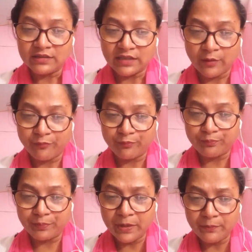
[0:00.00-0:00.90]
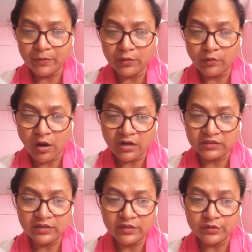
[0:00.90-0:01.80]
The people
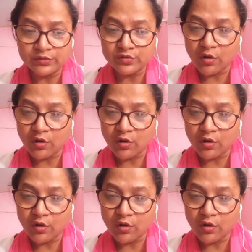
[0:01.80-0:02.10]
got the news